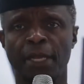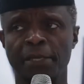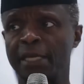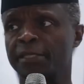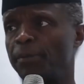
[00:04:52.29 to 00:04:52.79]

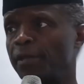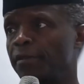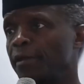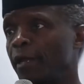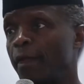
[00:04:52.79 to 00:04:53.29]
Next month,
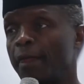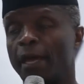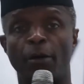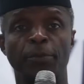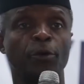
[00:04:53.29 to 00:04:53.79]

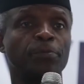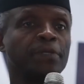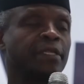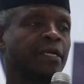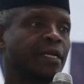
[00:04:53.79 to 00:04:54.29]
I'll be
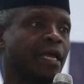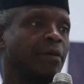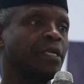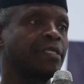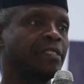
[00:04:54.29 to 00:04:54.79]
opening the
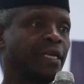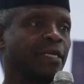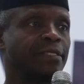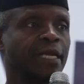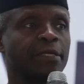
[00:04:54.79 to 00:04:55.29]
Climate
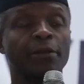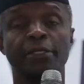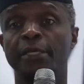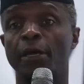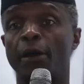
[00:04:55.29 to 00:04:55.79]
Change
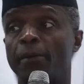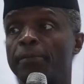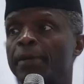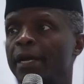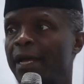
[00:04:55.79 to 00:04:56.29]
Technology
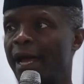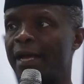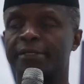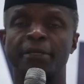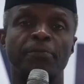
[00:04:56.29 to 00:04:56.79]
Hub
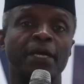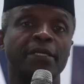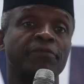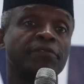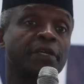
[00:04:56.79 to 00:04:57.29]
at the
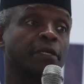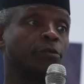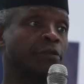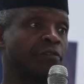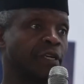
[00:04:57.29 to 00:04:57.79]
Pan-African
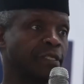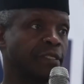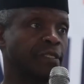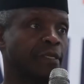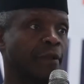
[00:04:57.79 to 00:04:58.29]

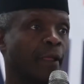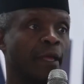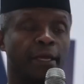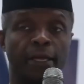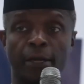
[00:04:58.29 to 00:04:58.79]
University,
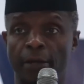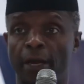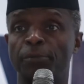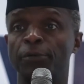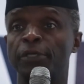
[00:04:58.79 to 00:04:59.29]
a
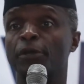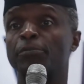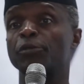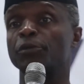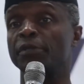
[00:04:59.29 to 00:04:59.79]

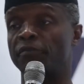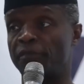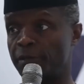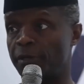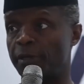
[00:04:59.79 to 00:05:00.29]
collaboration between the
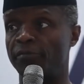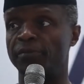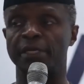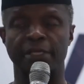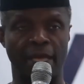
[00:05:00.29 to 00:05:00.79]
federal
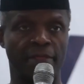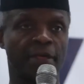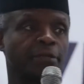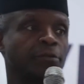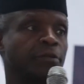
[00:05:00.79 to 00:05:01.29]
government and
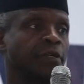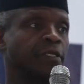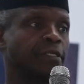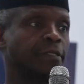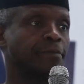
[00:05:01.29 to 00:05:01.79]
that
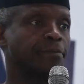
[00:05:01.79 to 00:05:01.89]
university.